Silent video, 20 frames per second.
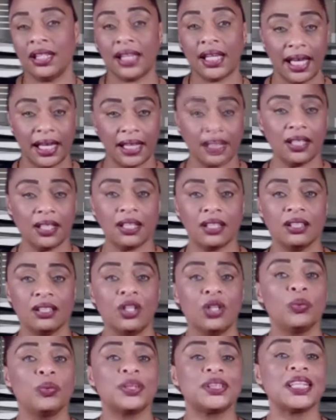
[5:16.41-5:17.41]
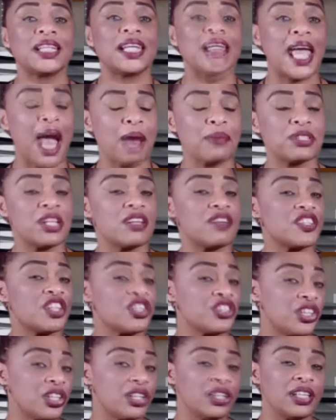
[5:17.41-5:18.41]
Kayla was the captain of the
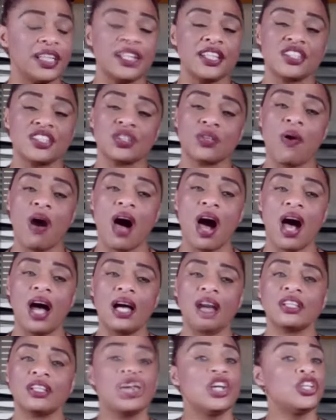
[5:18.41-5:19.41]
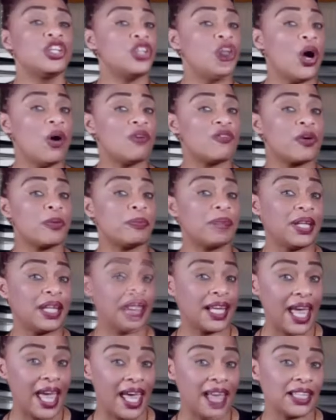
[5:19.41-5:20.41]
cheerleading squad, known for
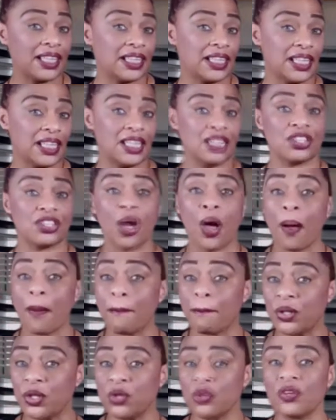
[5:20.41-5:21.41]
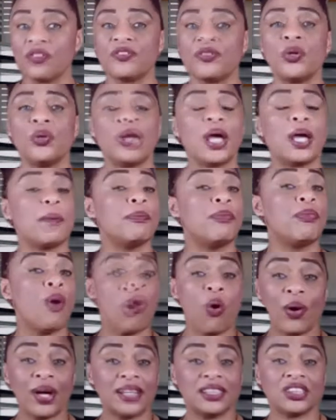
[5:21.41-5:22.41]
being elegant, beautiful, and
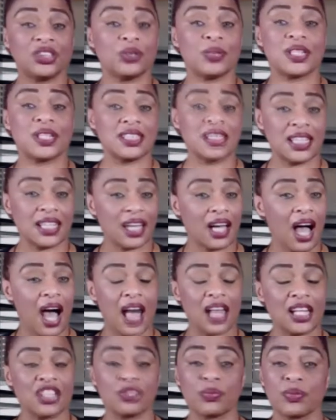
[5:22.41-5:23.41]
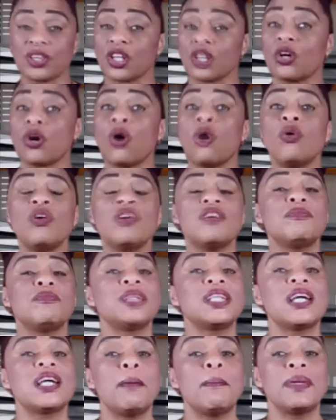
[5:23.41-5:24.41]
poised to attend college with the goal of
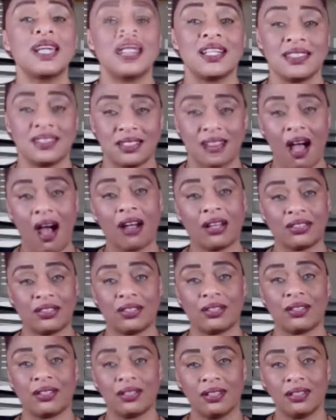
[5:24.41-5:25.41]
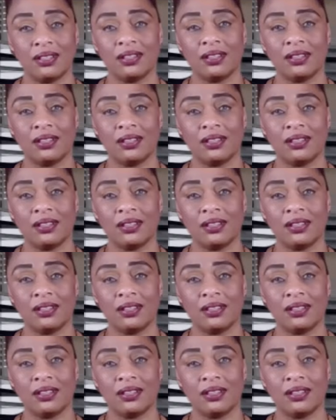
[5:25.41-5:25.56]
becoming a doctor.